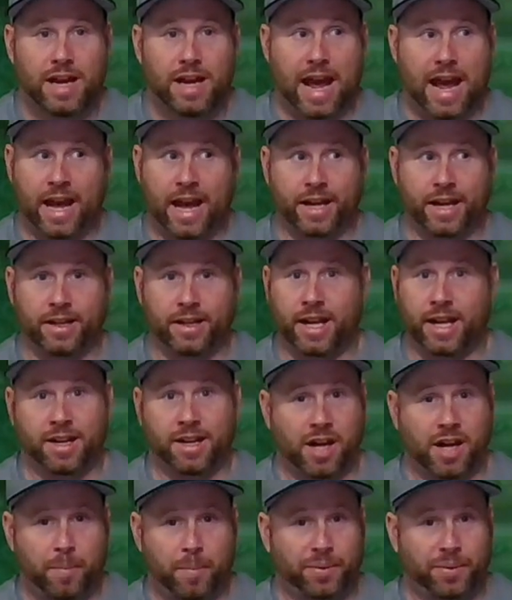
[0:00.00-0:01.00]
And in a
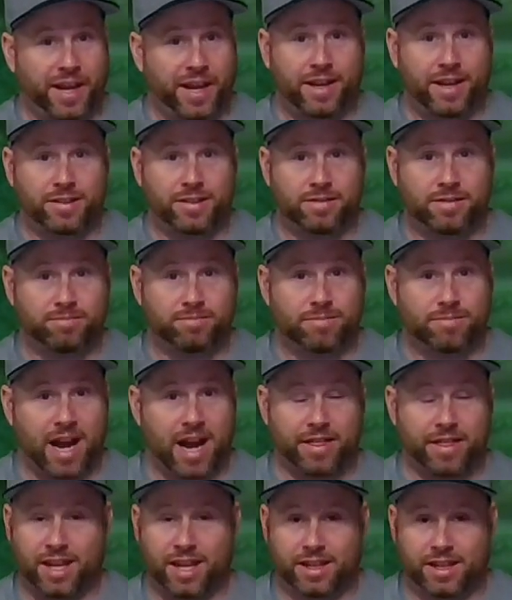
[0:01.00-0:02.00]
couple days, I
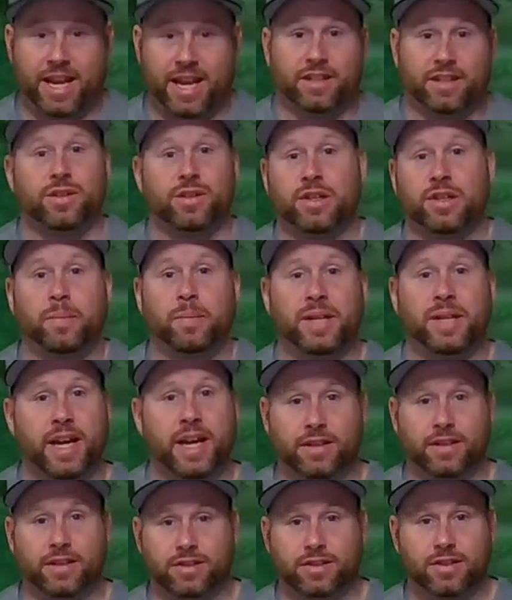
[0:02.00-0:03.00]
think the answer could be
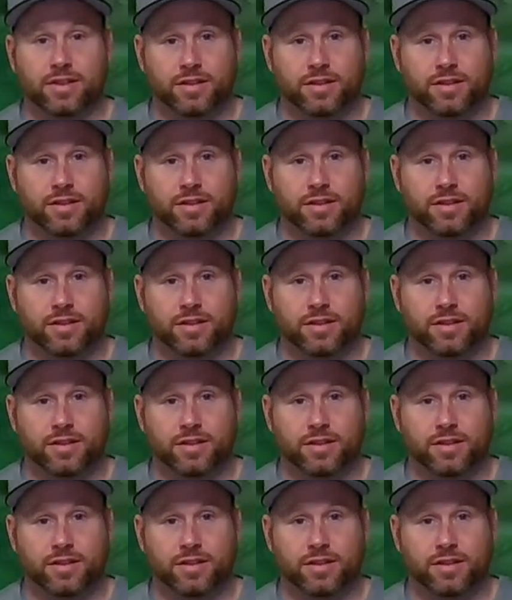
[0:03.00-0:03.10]
yes.